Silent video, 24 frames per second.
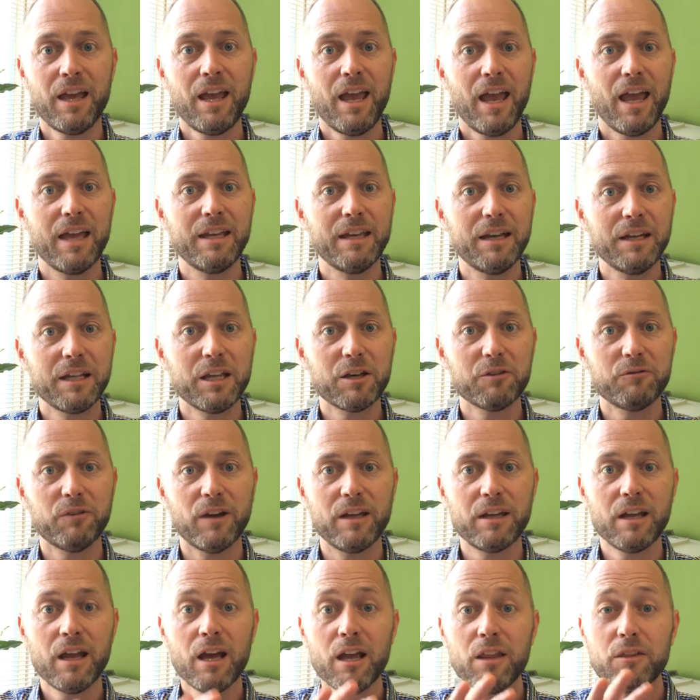In any
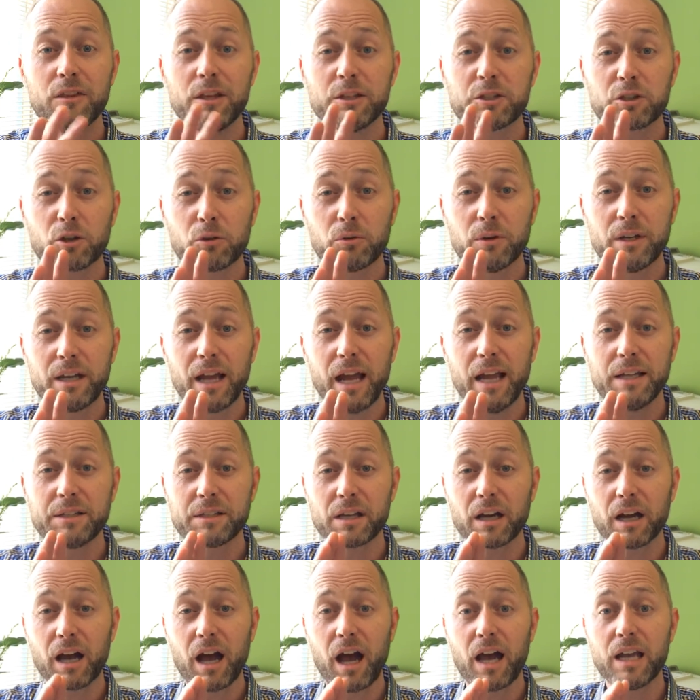event, this creates
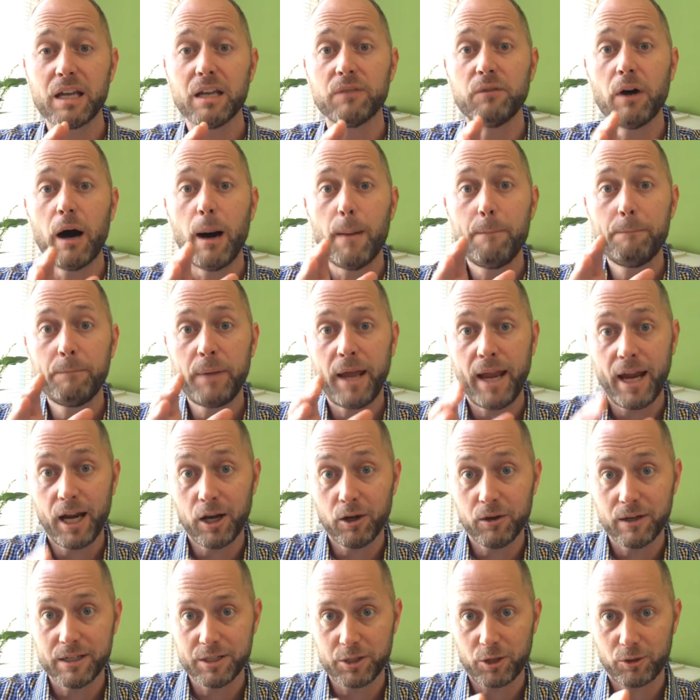a kind of
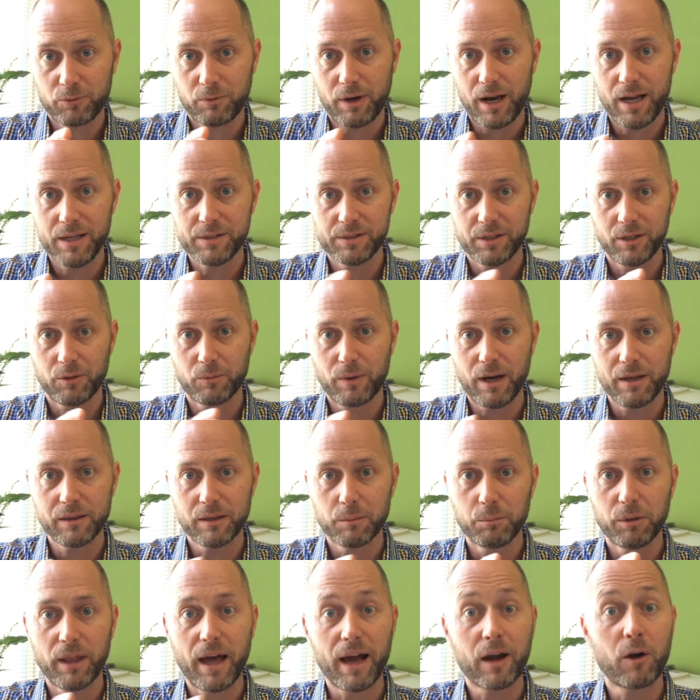apparent horizon around the
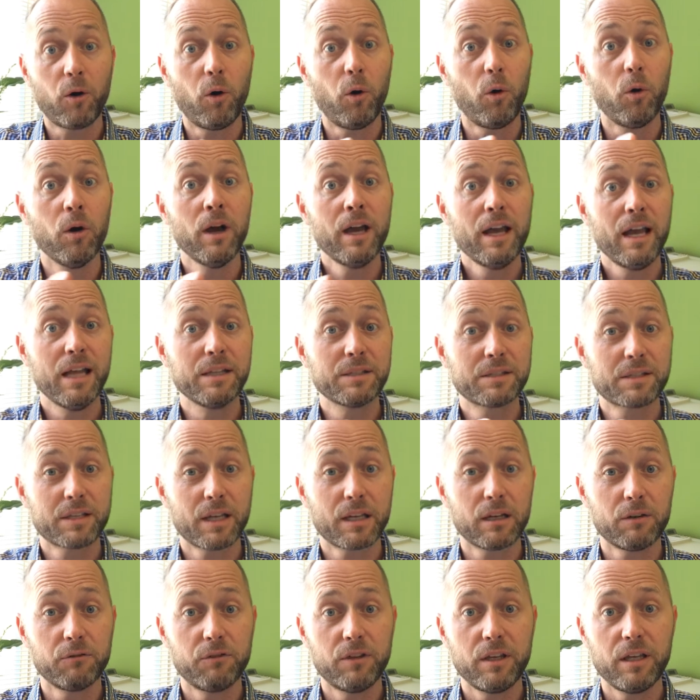black hole. Instead
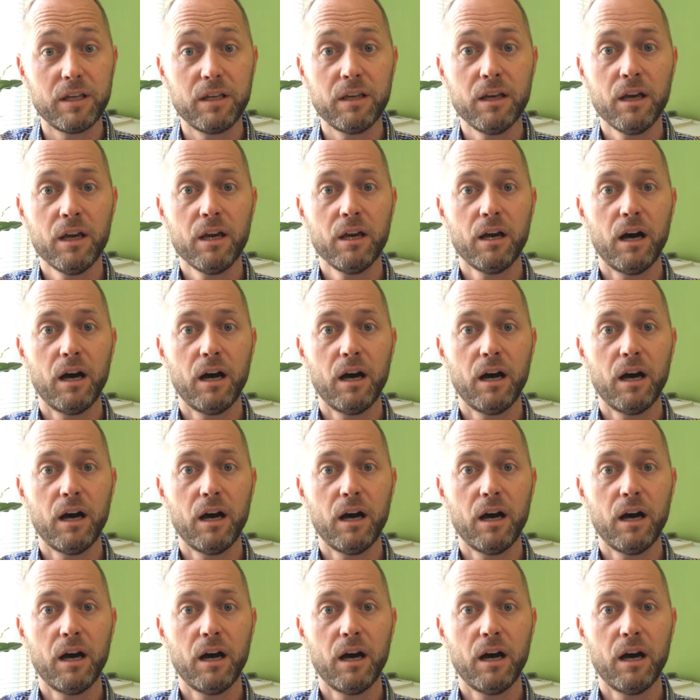of the